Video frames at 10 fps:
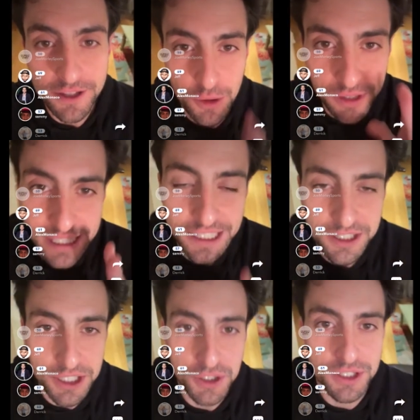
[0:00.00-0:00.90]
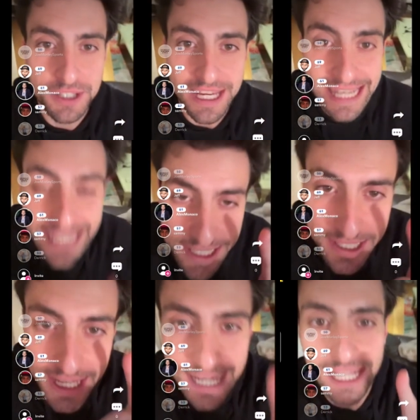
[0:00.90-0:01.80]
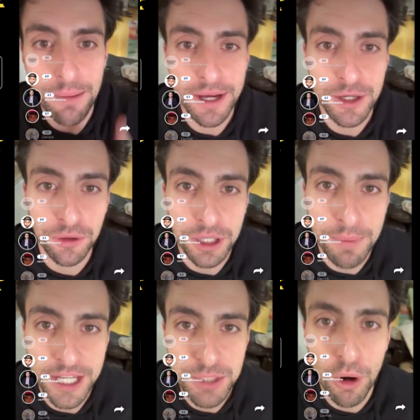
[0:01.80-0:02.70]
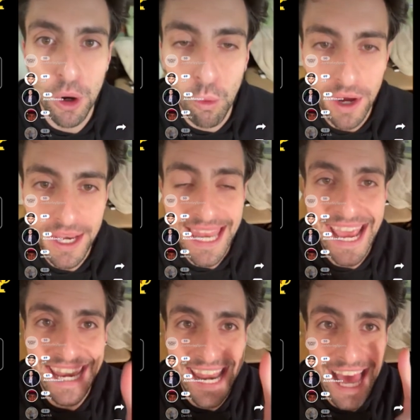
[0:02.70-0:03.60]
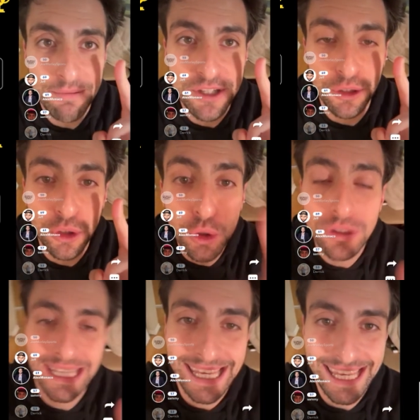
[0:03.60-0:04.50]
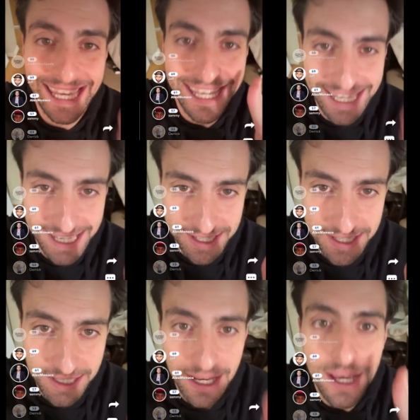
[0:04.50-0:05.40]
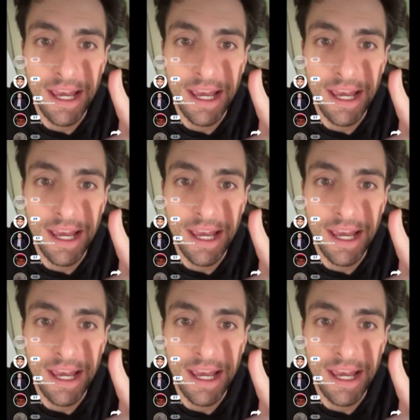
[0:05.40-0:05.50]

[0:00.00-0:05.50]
So are the decisions. It is hitting a Major League Baseball one, and it absolutely is